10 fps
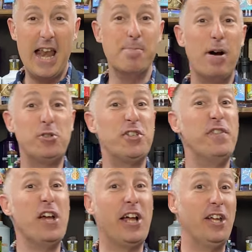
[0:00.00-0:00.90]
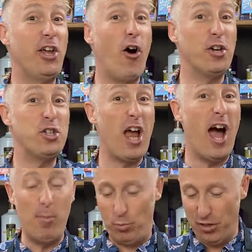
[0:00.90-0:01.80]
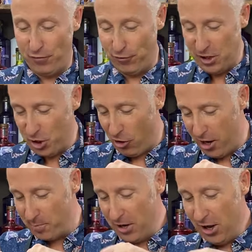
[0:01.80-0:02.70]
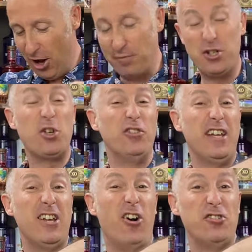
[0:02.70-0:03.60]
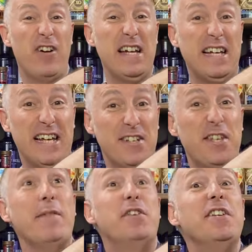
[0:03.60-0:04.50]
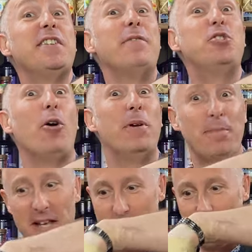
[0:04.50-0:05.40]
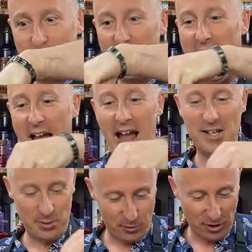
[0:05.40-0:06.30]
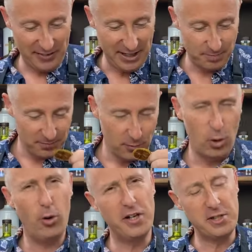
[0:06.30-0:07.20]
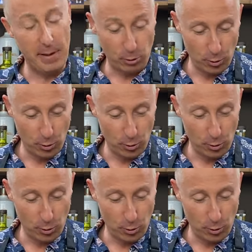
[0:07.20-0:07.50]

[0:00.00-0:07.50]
then most of you are going to garnish that up with a fresh lime. I've just got dehydrated here. Save, save chopping them, doesn't it? Uh, so I've got de they smell